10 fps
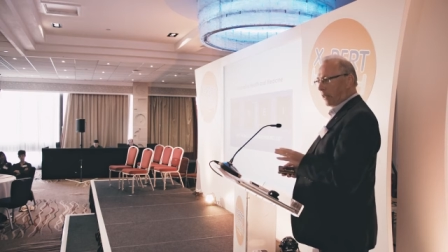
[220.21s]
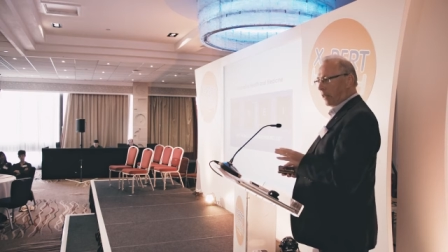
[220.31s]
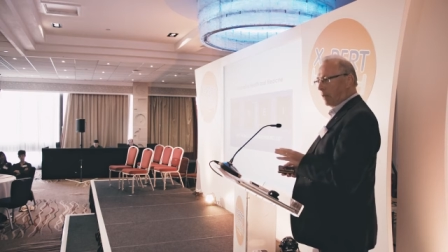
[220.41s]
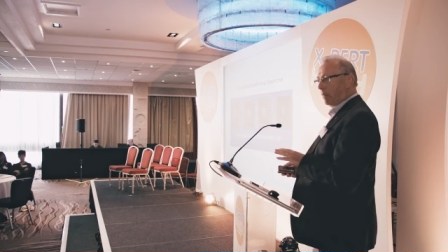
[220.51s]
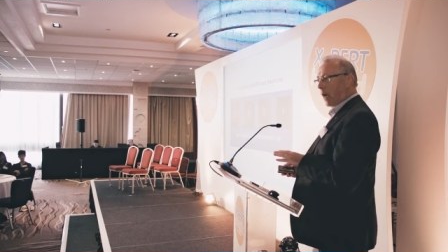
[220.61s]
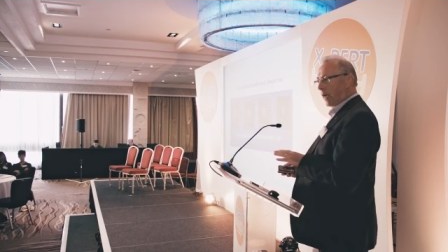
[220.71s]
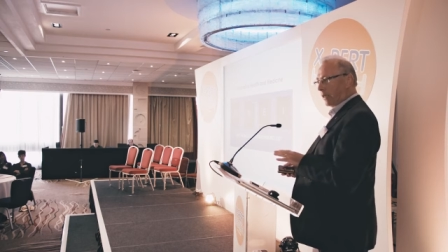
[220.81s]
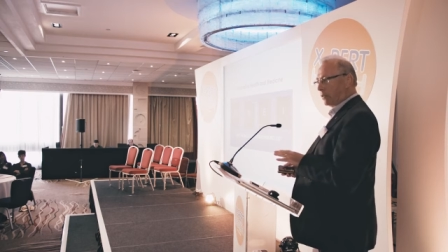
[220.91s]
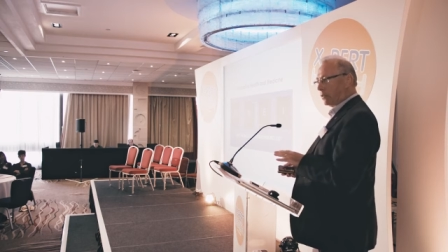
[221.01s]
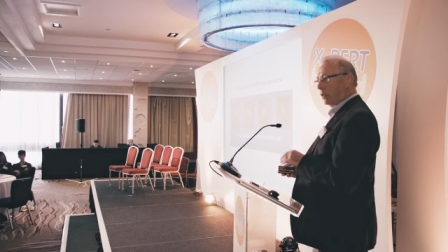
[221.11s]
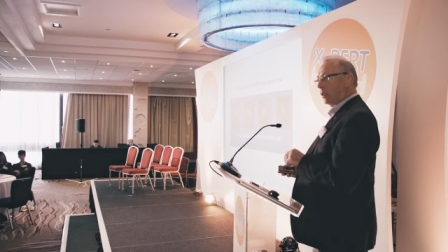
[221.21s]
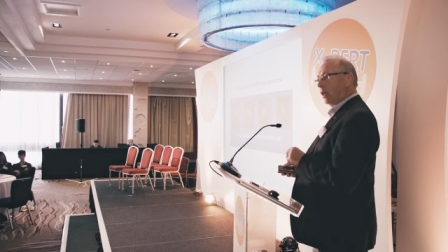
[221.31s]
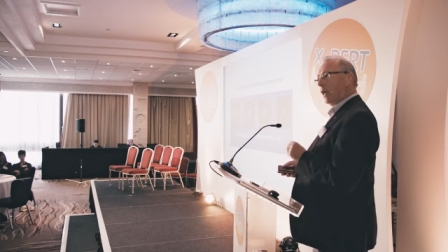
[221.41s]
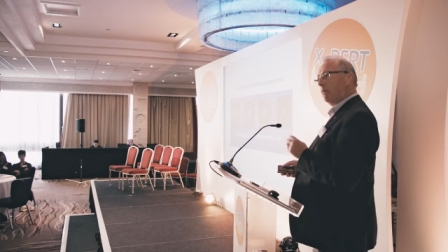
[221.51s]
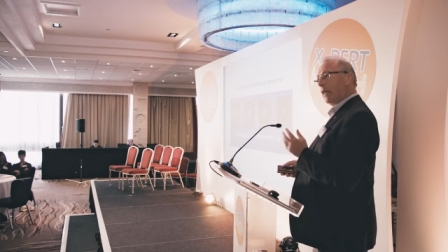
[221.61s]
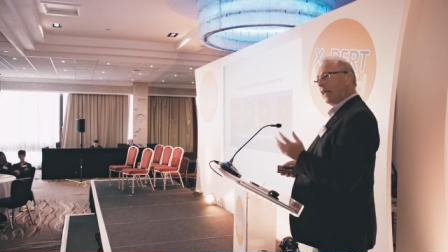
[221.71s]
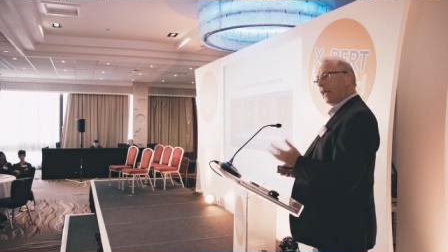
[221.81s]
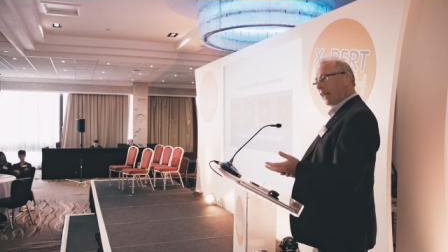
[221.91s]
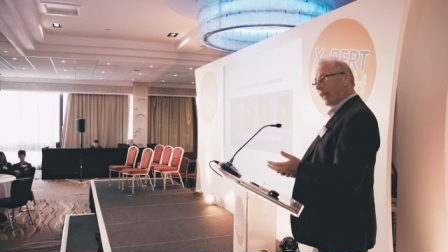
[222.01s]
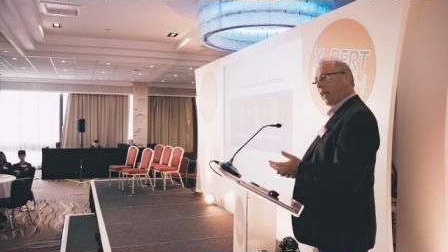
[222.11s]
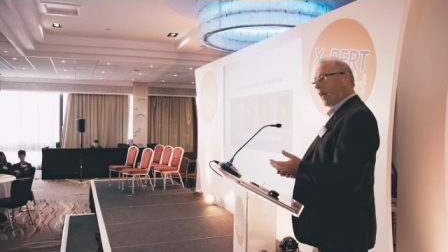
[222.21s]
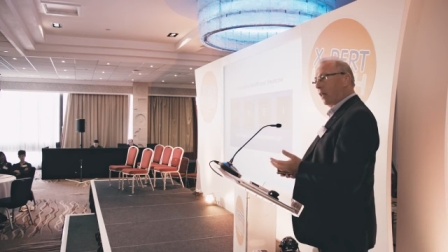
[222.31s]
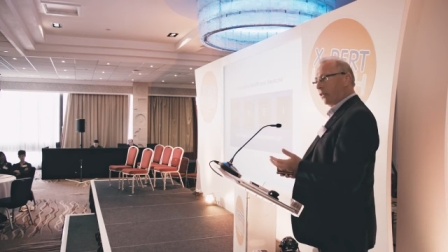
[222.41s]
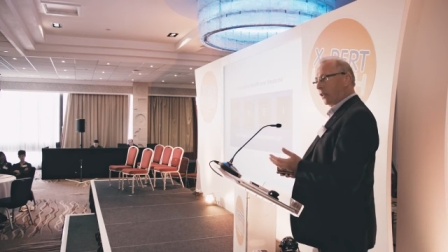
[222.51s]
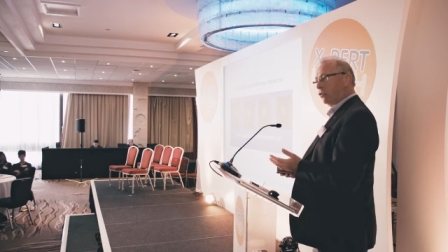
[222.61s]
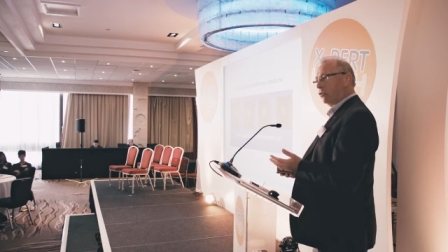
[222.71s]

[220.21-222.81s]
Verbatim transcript: in their minds and make clearer, healthier